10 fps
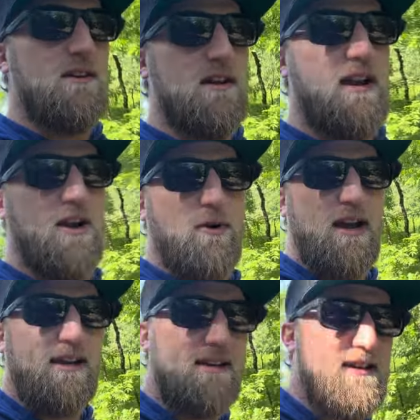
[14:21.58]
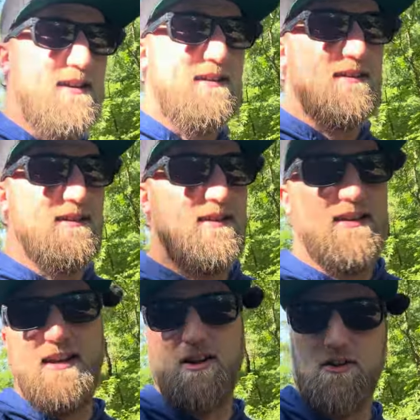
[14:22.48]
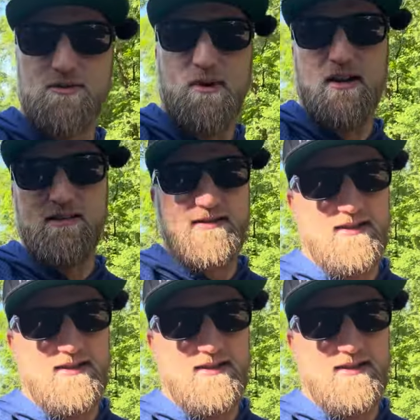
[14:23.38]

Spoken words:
Anyway, hit all those buttons,